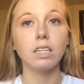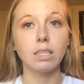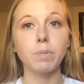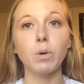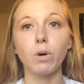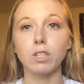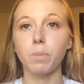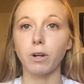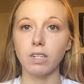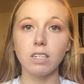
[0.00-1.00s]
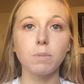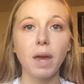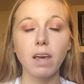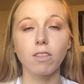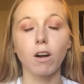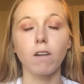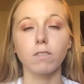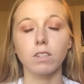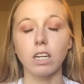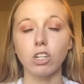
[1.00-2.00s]
SIPSI wants to participate in the
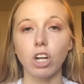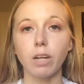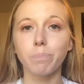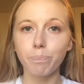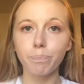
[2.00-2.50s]
conversation